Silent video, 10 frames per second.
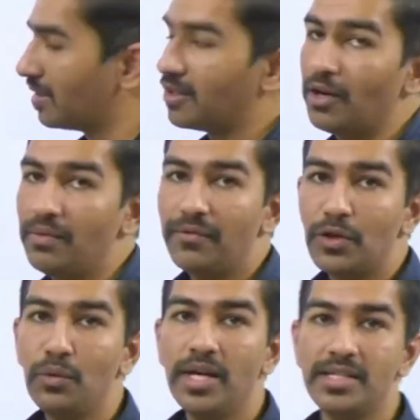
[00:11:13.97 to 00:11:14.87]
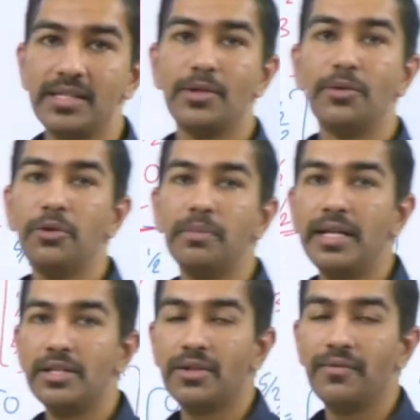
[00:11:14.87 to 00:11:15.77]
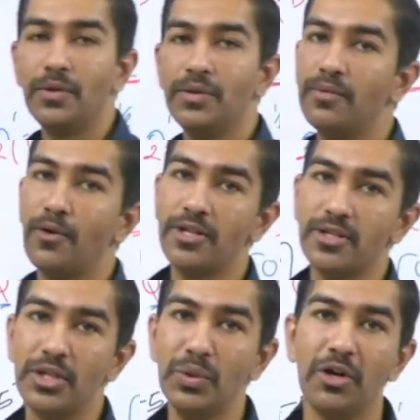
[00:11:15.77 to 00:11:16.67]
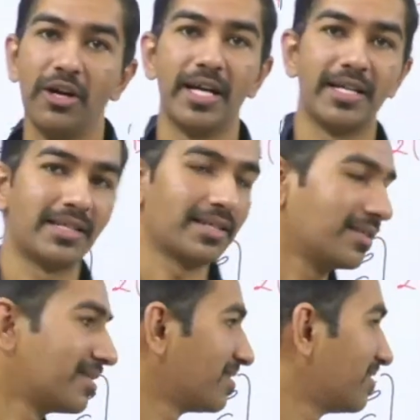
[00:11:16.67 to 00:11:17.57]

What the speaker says: Now if q dash is equal to minus of q, then what is q called as?